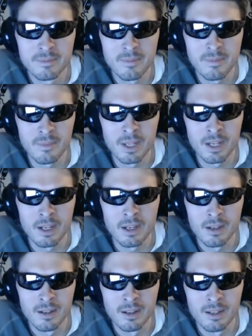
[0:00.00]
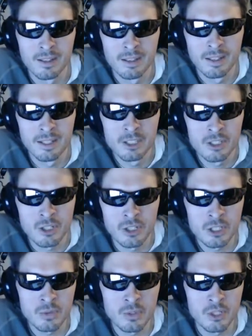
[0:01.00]
Yeah. So
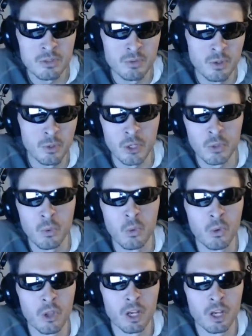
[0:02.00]
this was just really cool,